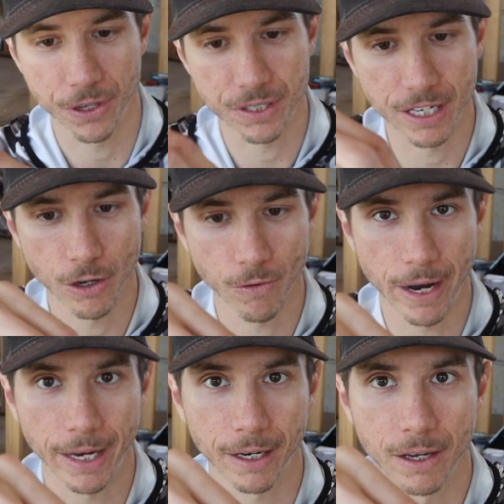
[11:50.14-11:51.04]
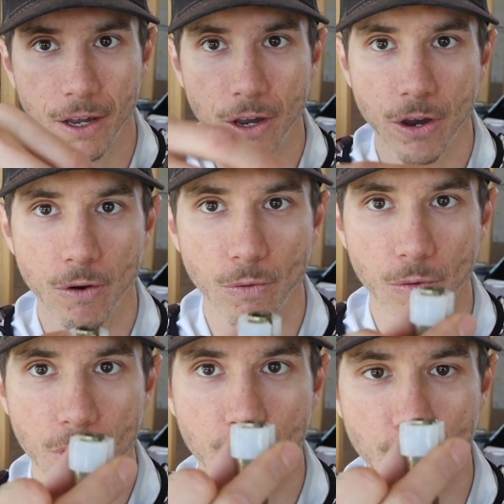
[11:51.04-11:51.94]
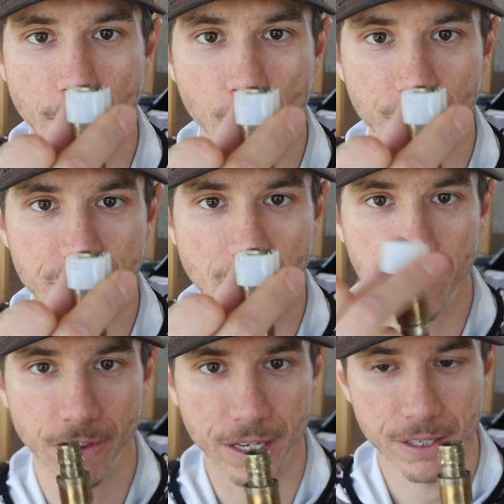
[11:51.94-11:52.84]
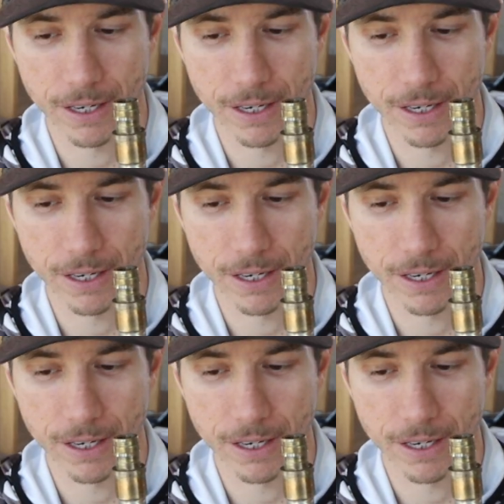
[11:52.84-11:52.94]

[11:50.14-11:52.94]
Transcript: the seal ring right over top of this